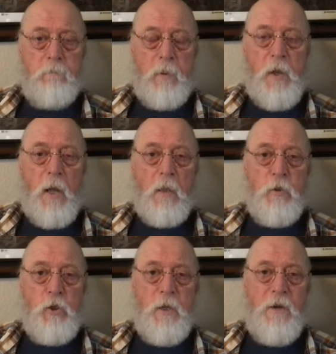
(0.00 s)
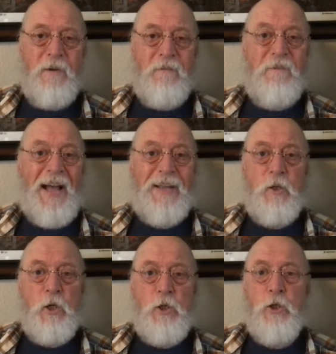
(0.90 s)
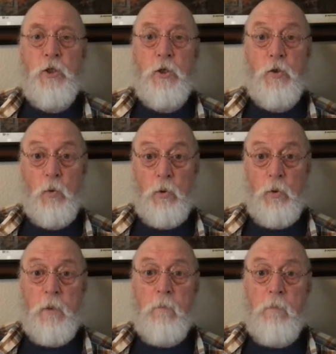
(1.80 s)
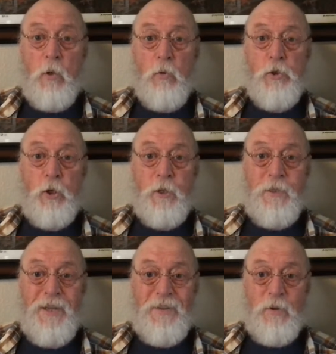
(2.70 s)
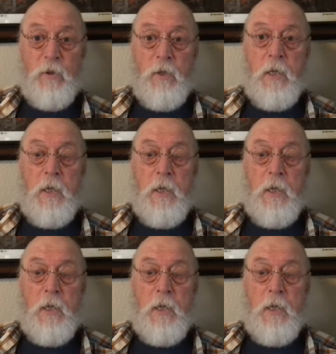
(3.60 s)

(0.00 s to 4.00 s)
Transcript: pathology of a factitious disorder imposed on another.